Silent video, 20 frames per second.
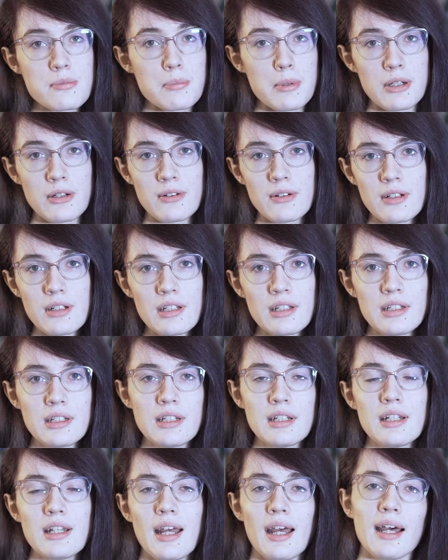mode
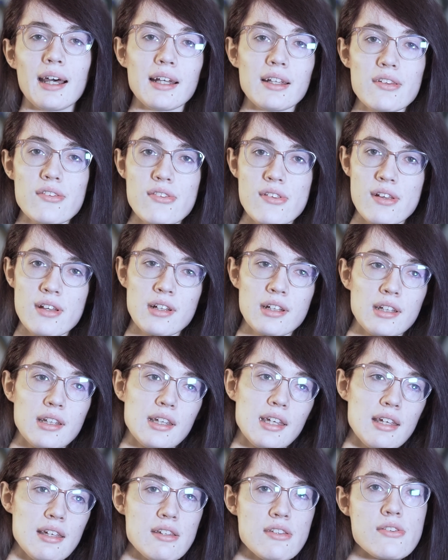as
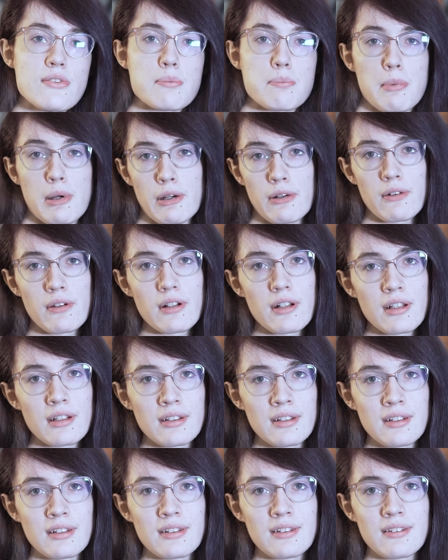kids mode,
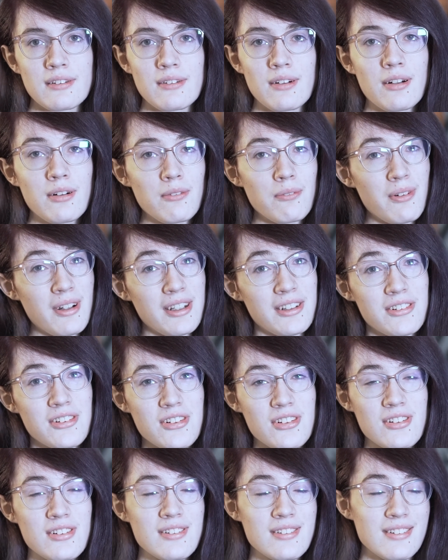which